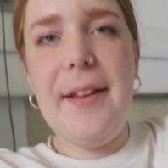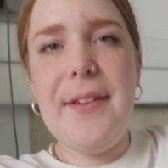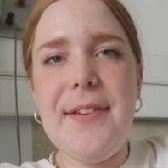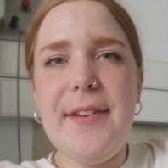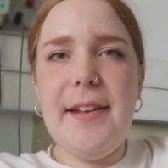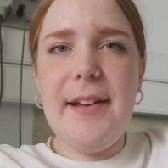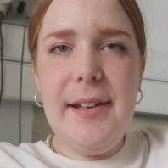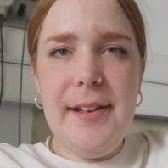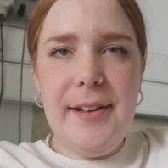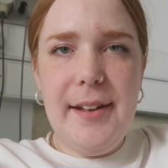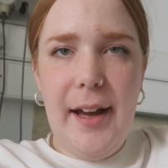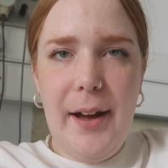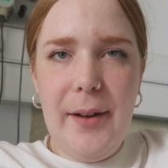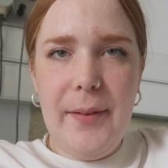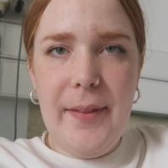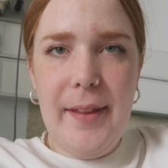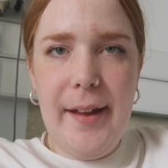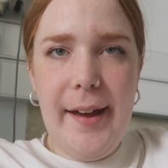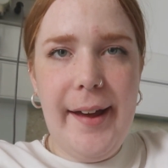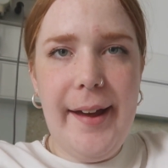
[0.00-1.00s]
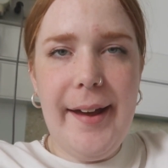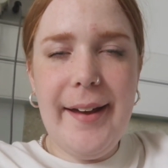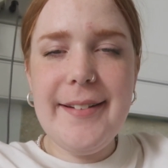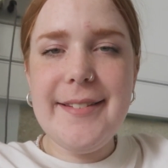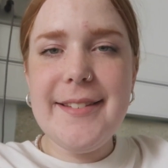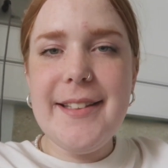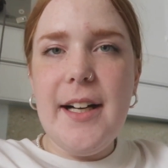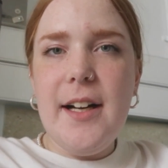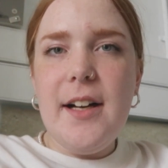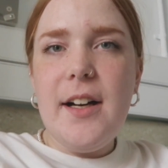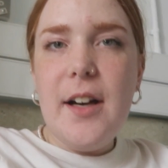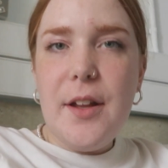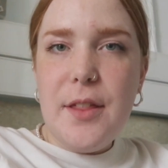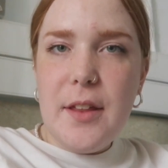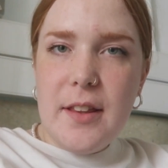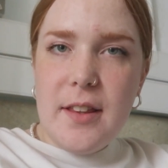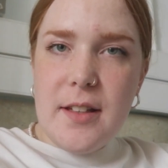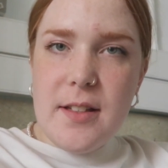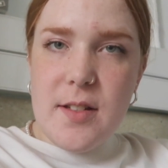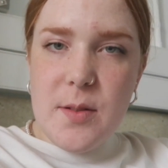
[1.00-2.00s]
Let's sit you down there.
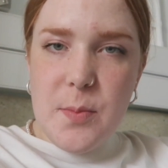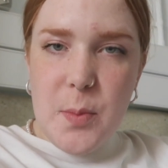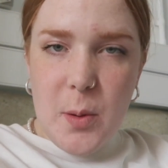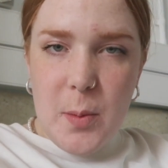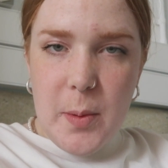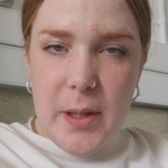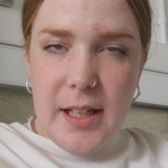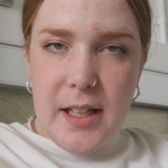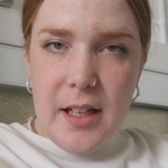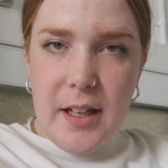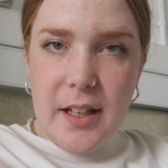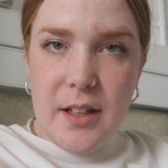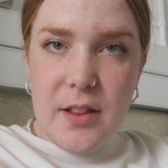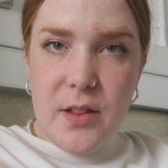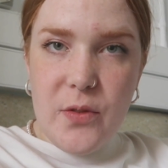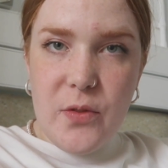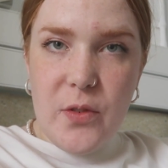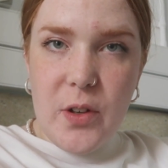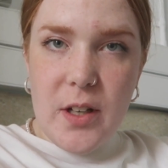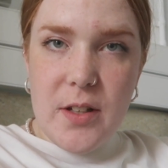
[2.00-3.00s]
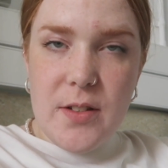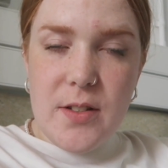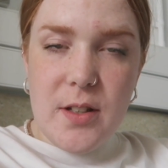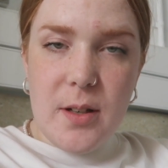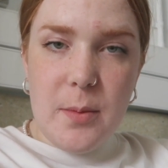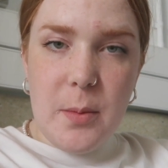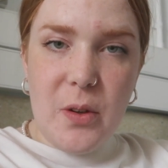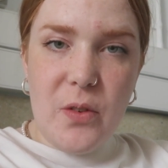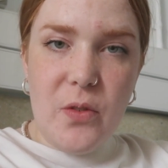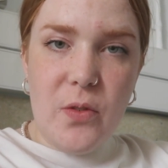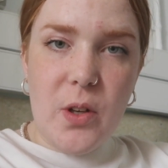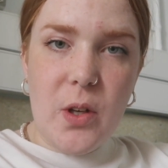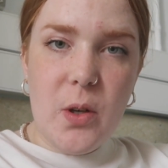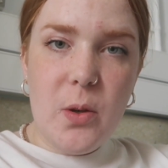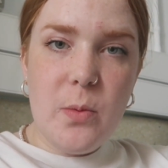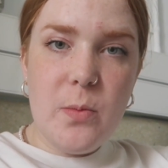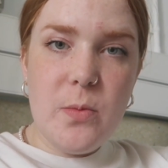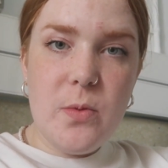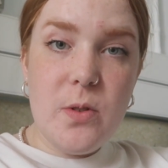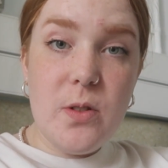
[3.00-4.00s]
I think this is probably like the first time I
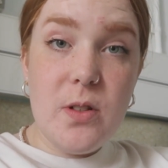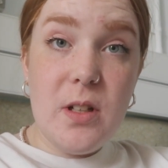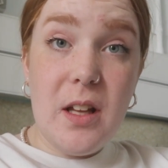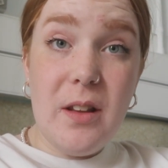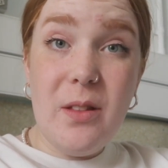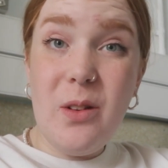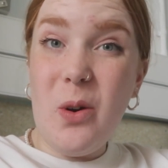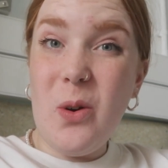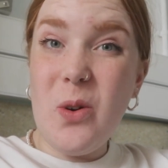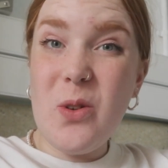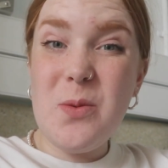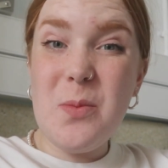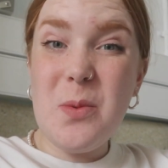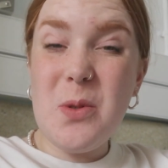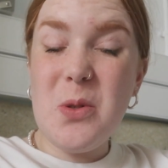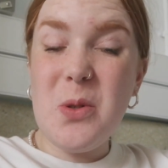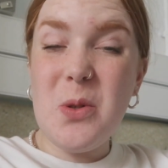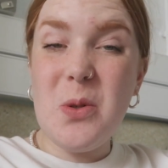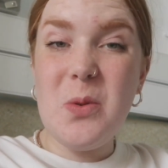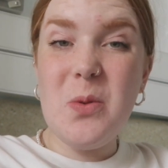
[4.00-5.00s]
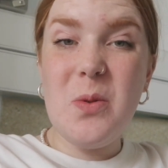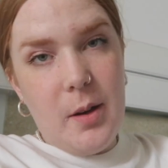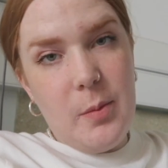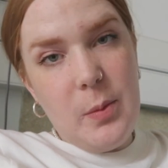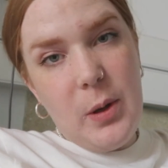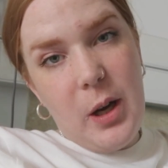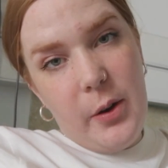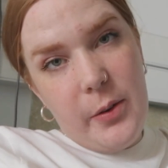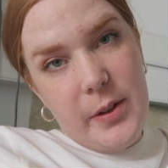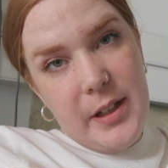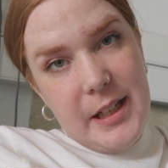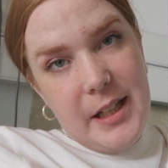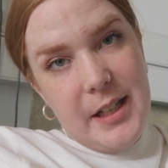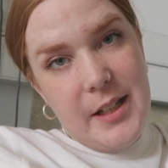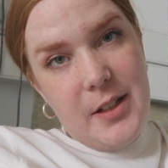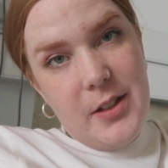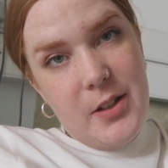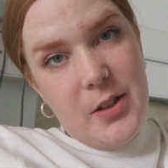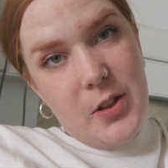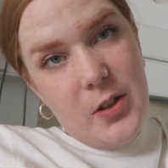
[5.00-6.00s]
filmed in the hospital. I'm
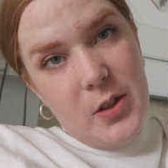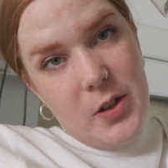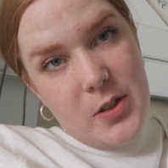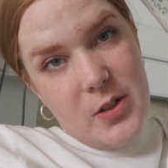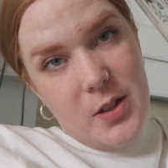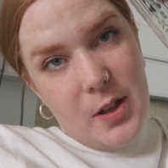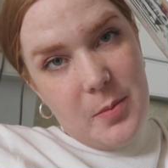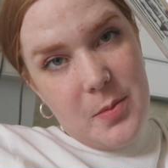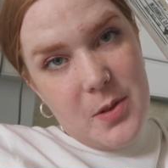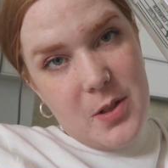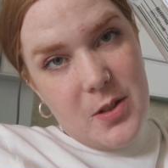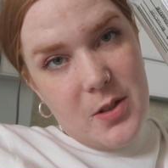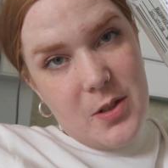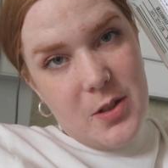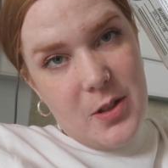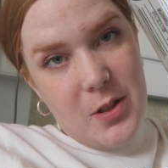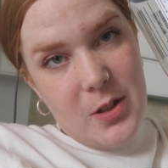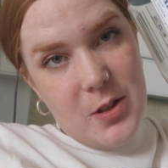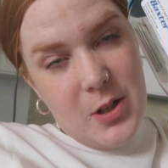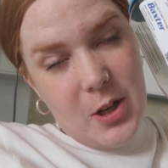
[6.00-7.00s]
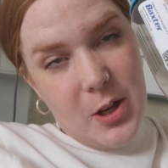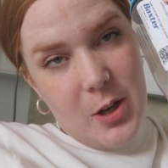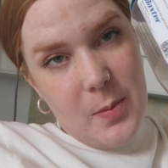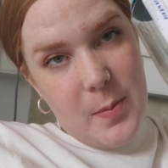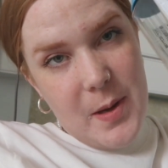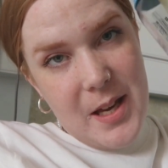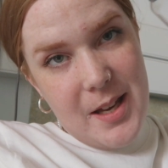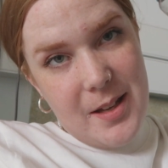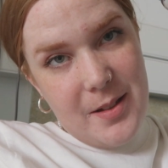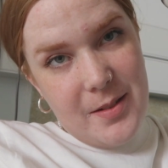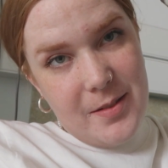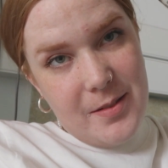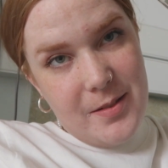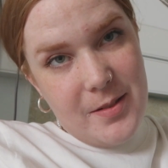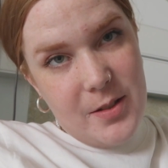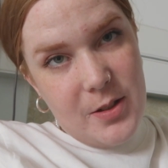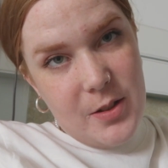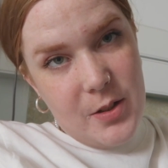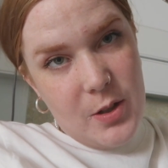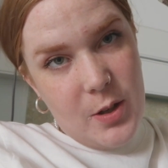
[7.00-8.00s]
currently hooked up to the
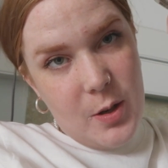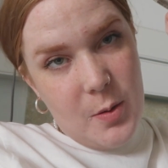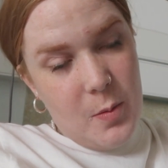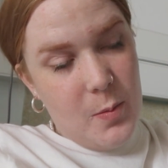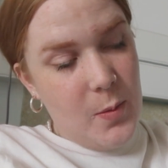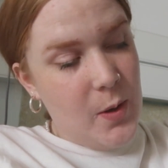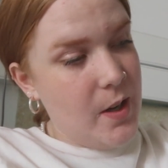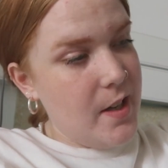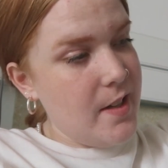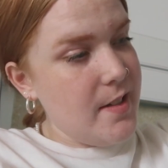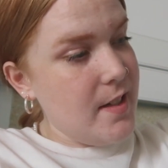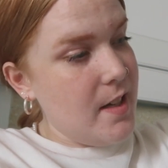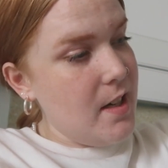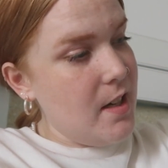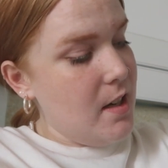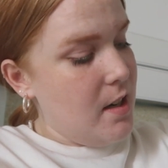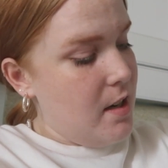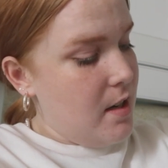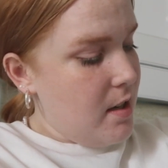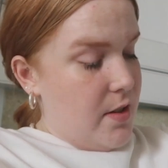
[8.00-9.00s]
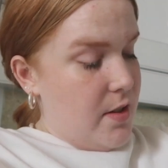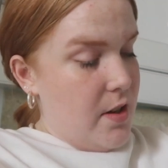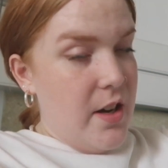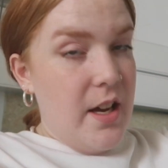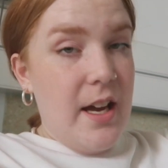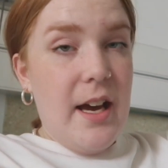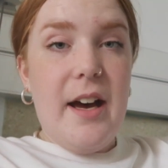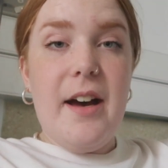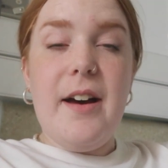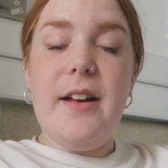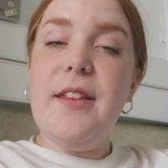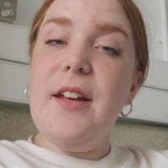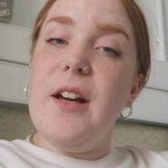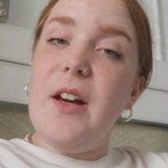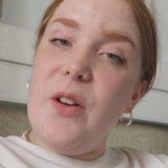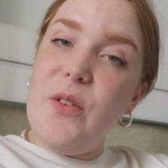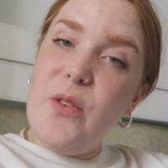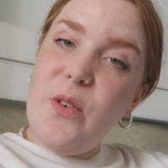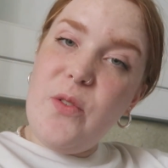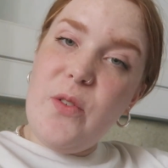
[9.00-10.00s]
tobramycin. So yeah, I
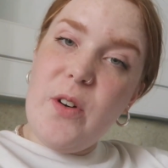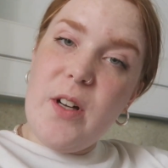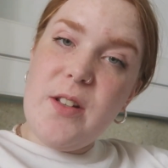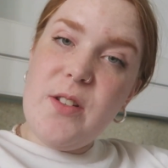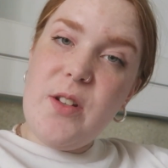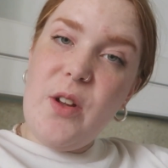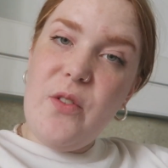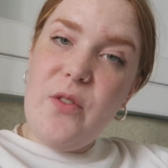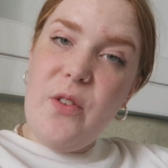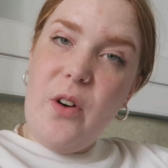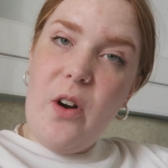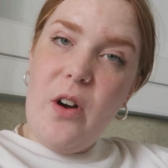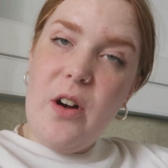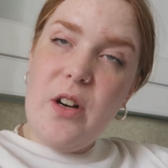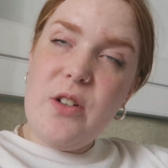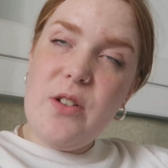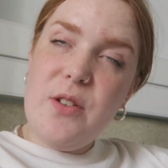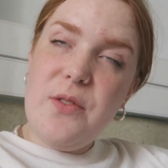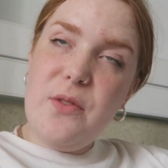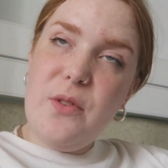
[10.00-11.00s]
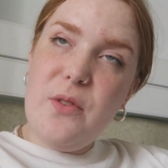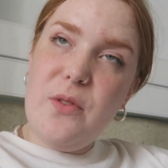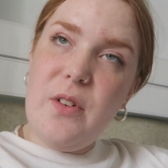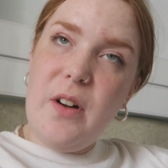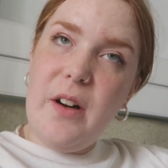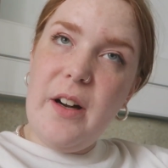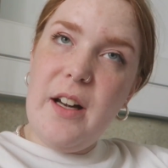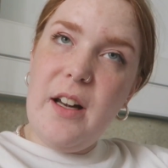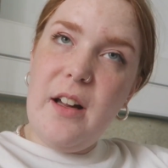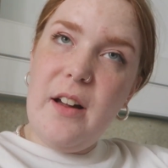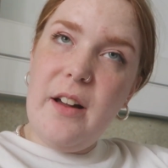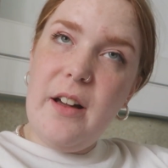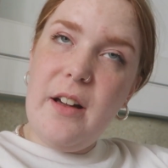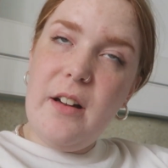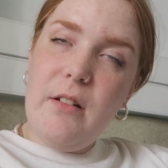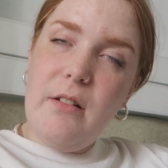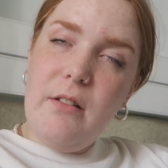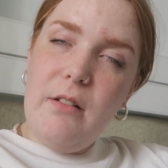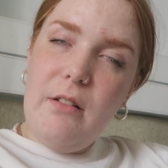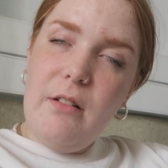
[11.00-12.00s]
think I feel fine so far. I just feel very light.